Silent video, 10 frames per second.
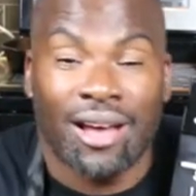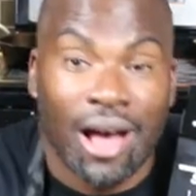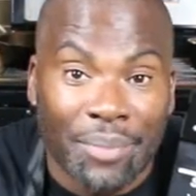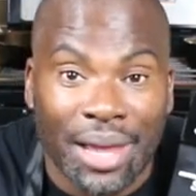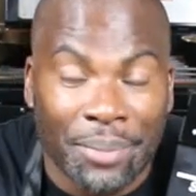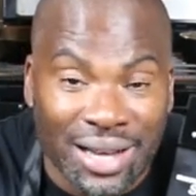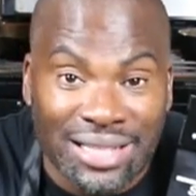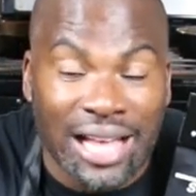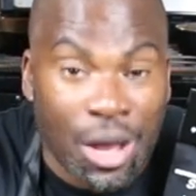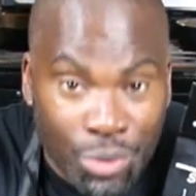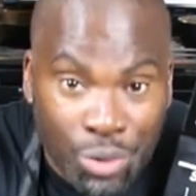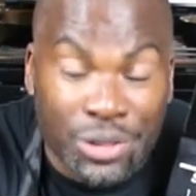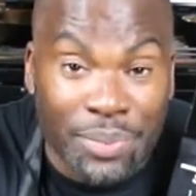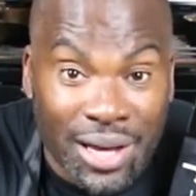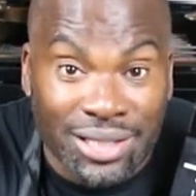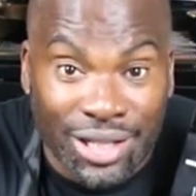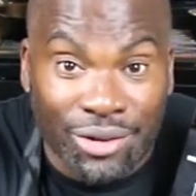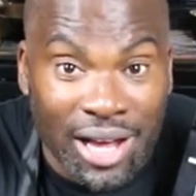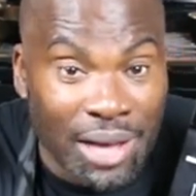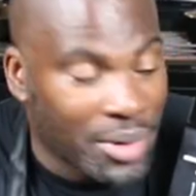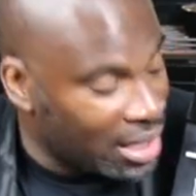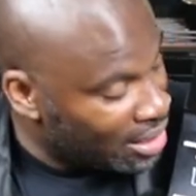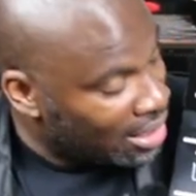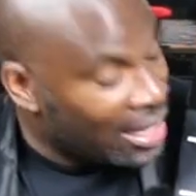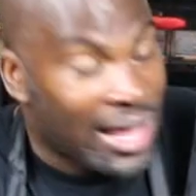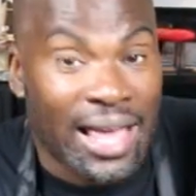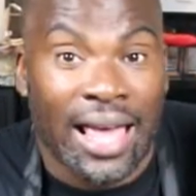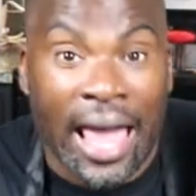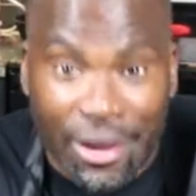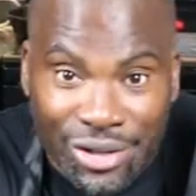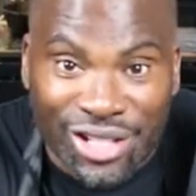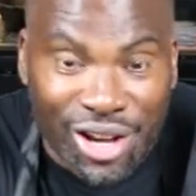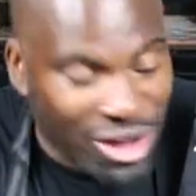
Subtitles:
comment, because I will respond to your comment, haters and